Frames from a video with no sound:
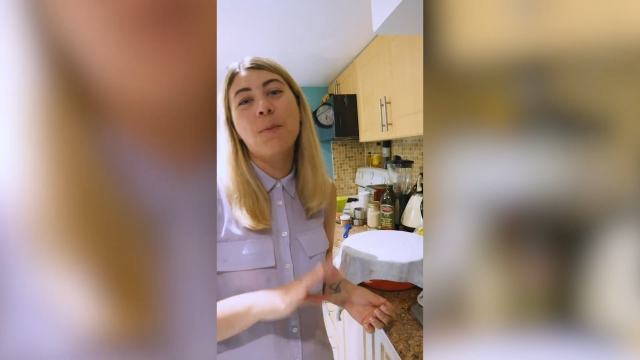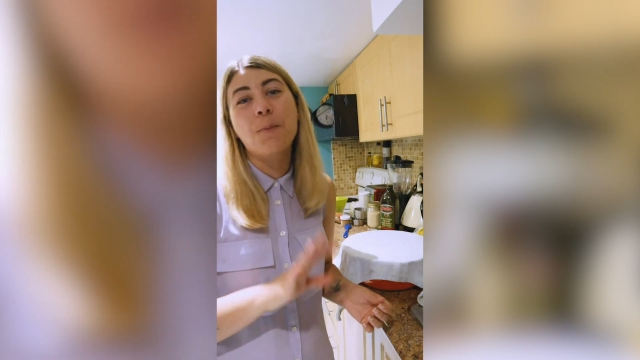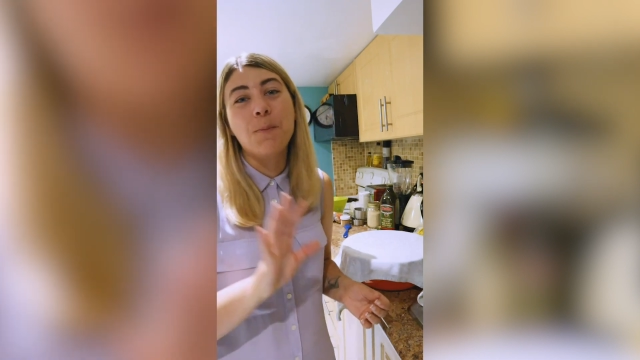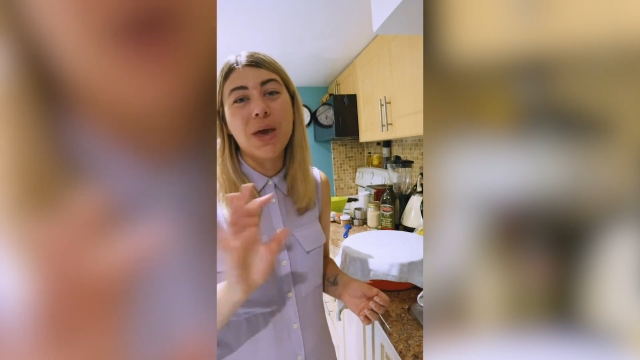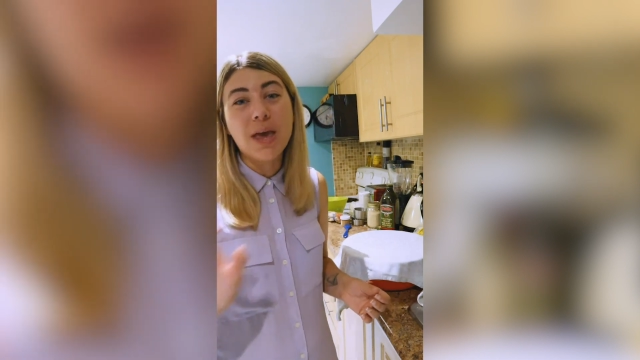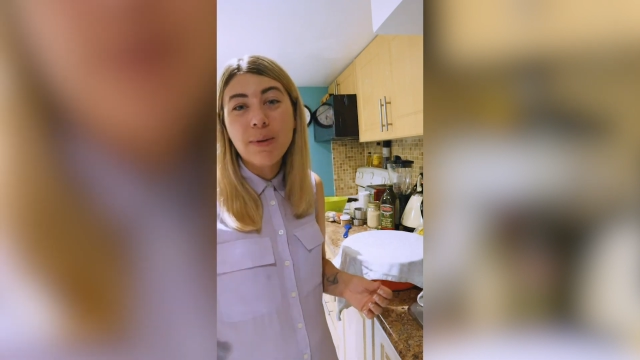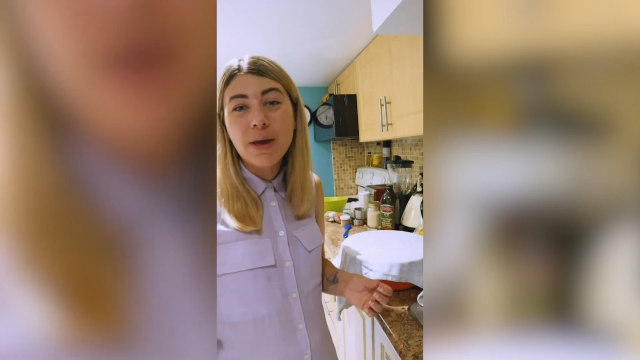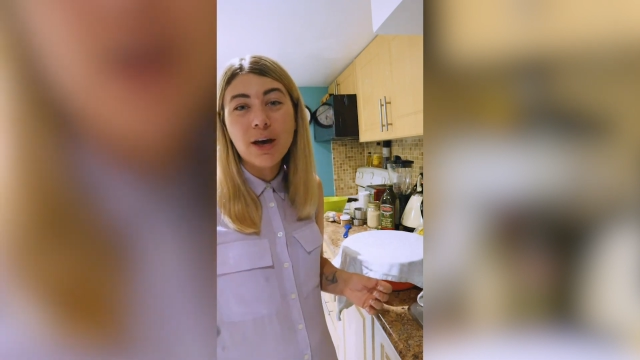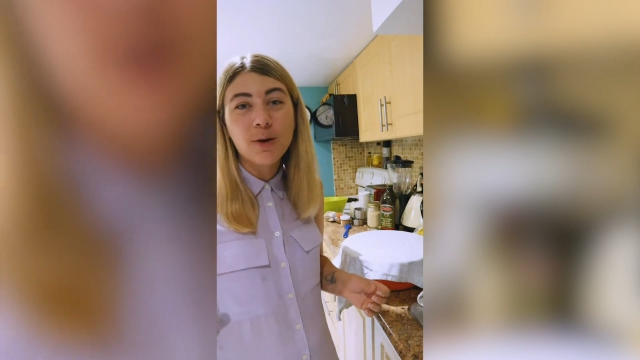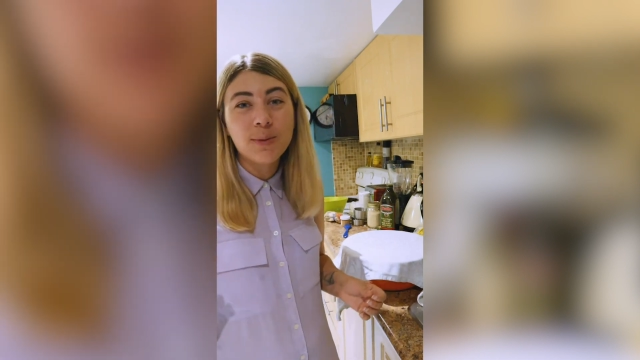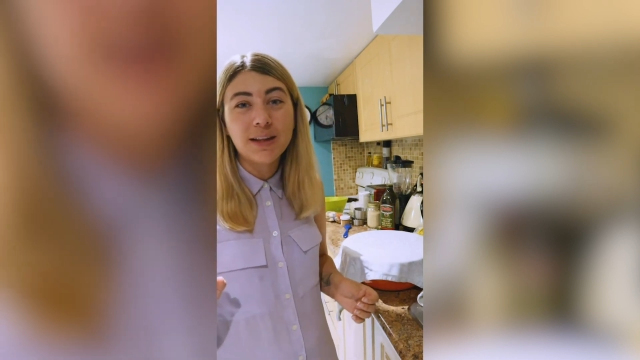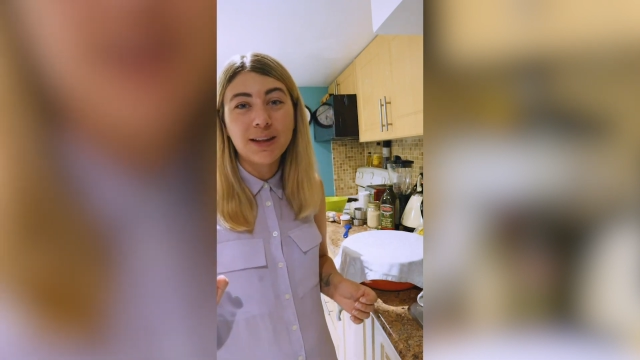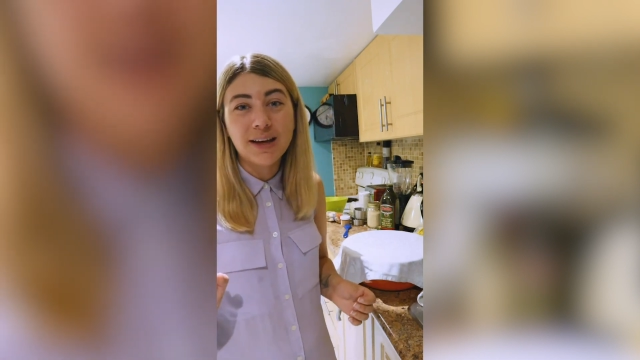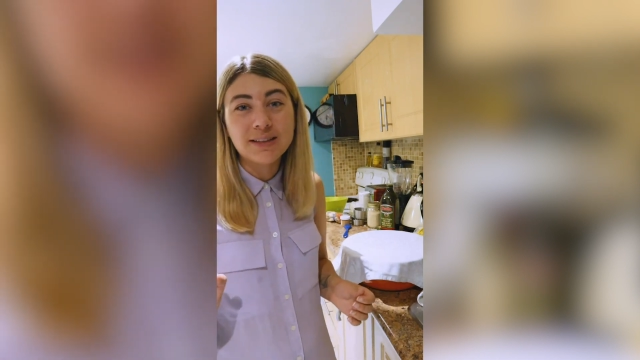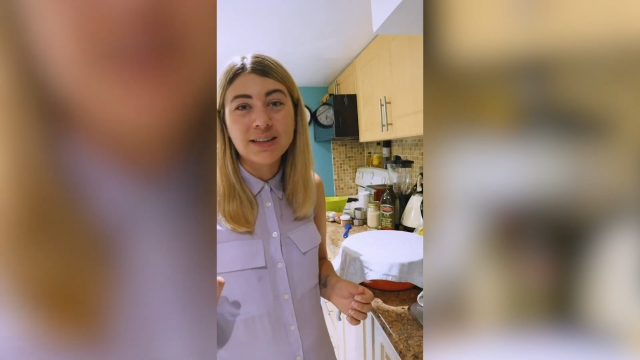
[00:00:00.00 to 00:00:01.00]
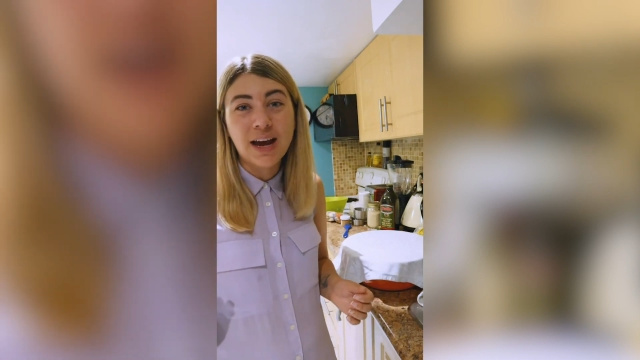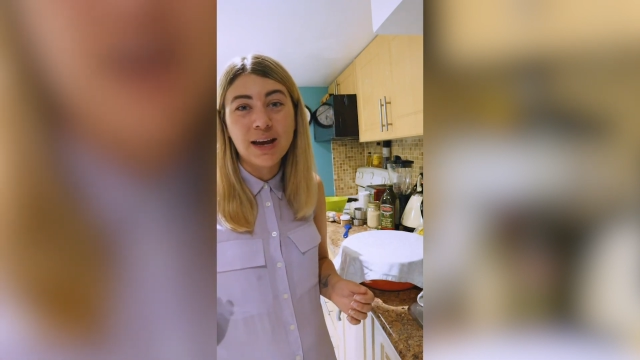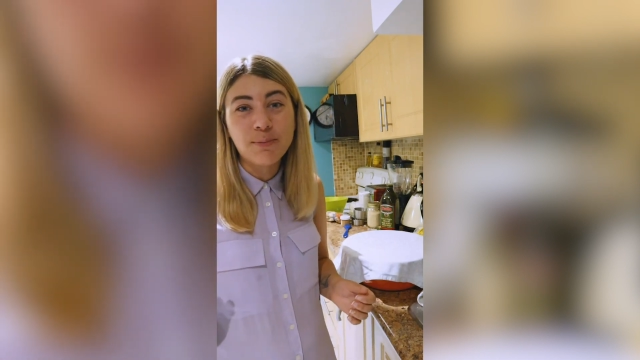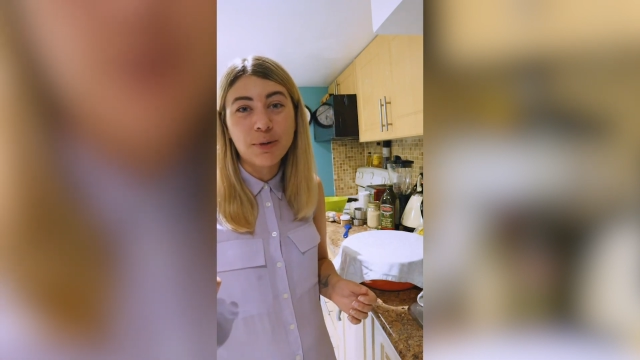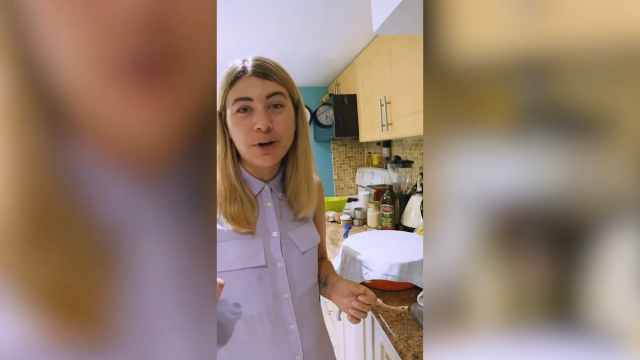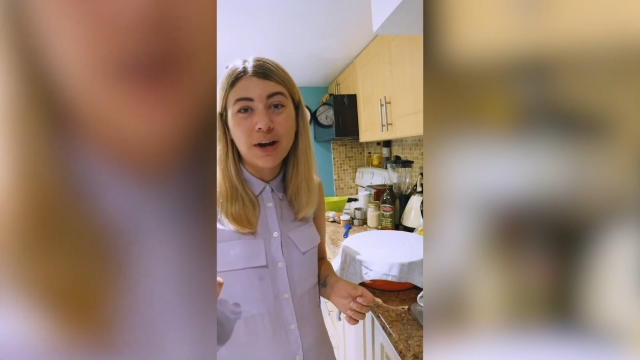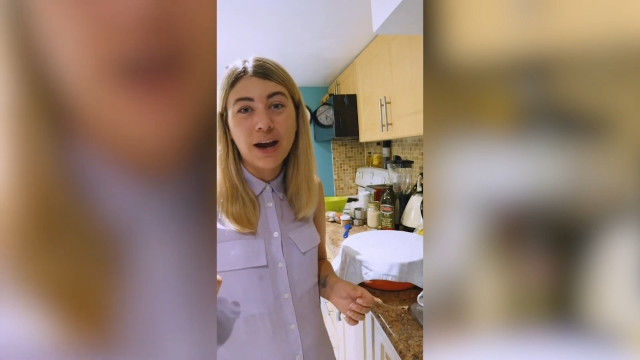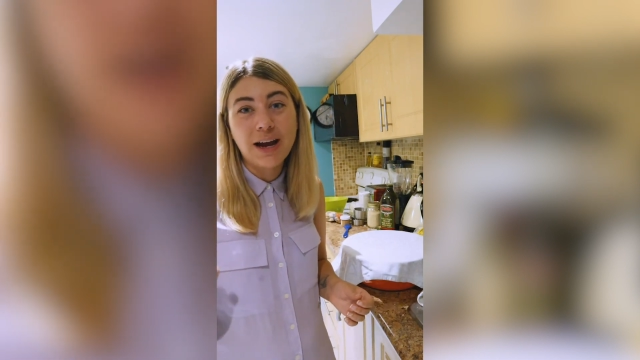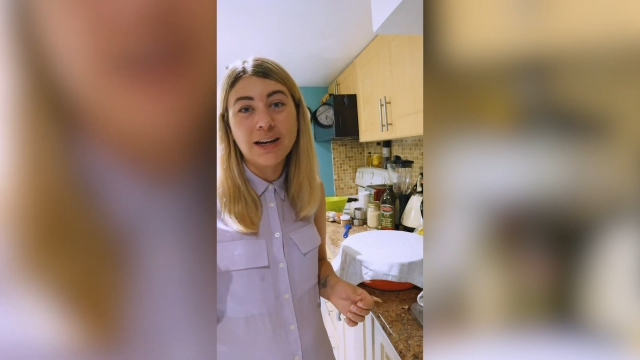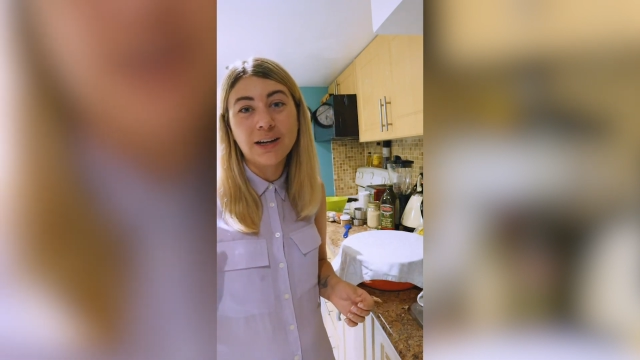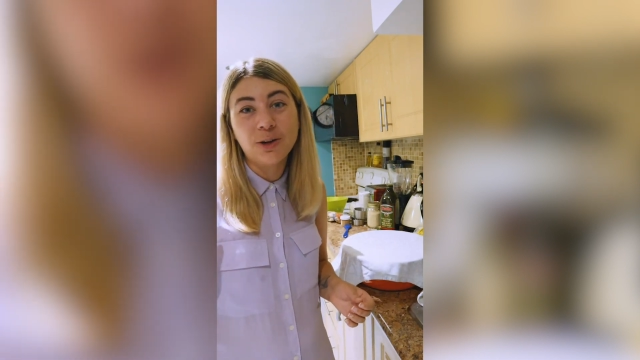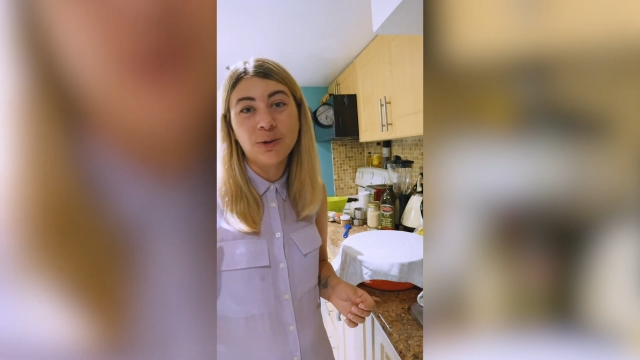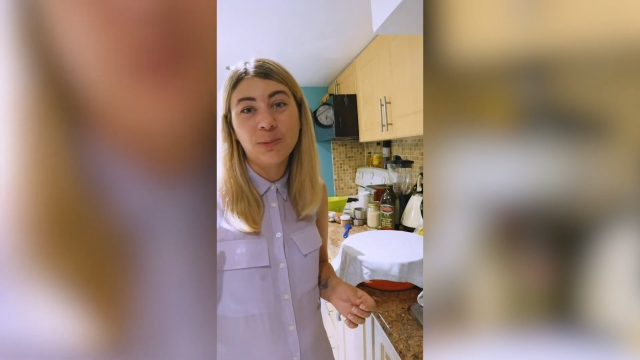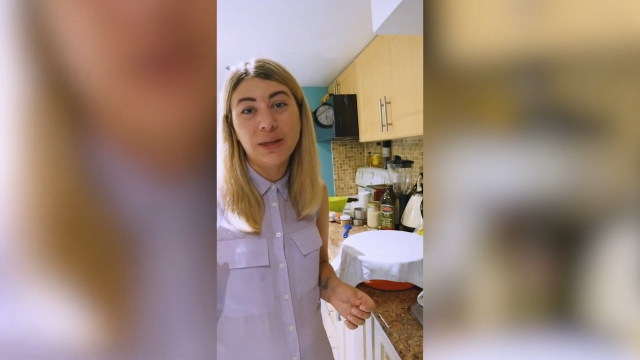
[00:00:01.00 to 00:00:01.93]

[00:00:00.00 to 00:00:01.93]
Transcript: Maybe I'll be less hyper and it'll